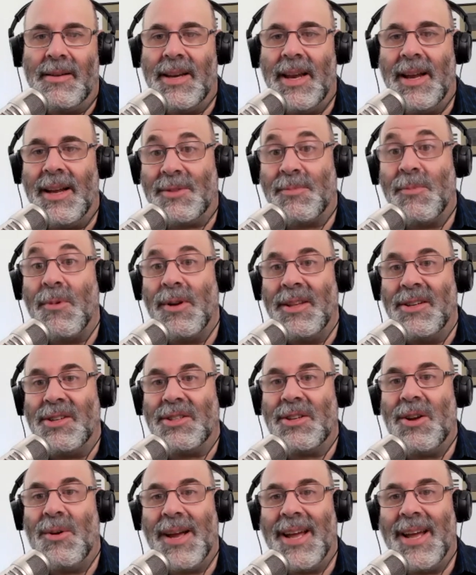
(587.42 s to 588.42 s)
Yeah, it's more than
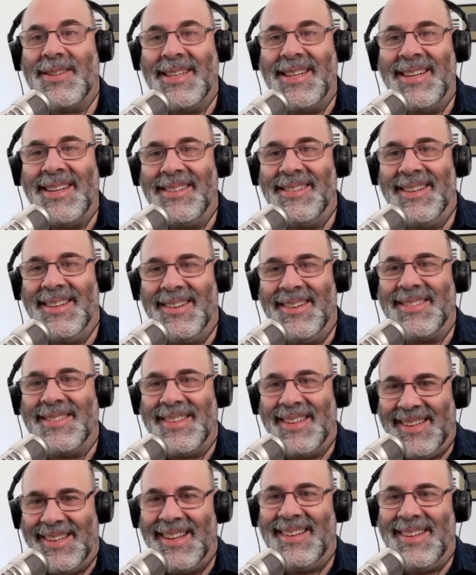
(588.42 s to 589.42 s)
just going out to eat. It's
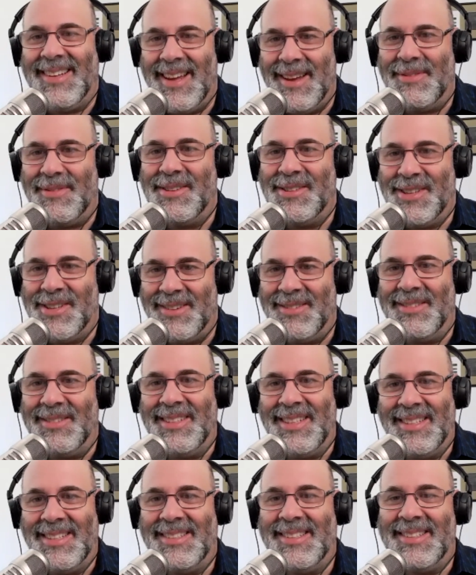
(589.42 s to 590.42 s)
like life in general
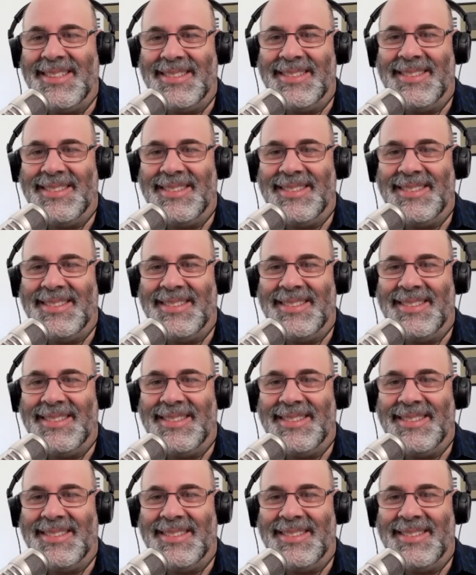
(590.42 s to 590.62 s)
needs to.